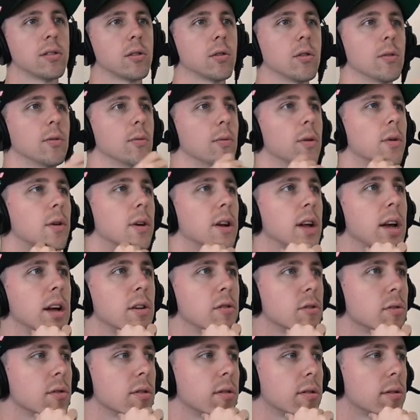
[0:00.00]
So we were in
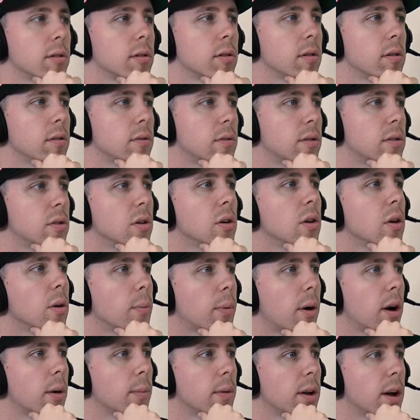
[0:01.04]
Andrew's studio
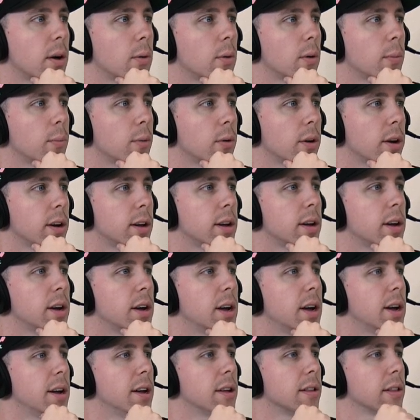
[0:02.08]
apartment at one point,
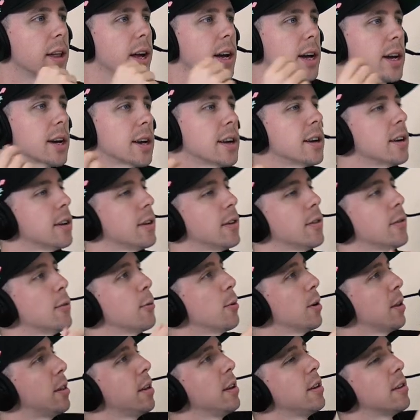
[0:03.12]
like,
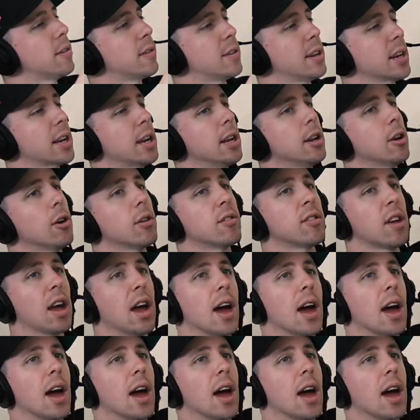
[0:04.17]
with yeah. these sticky notes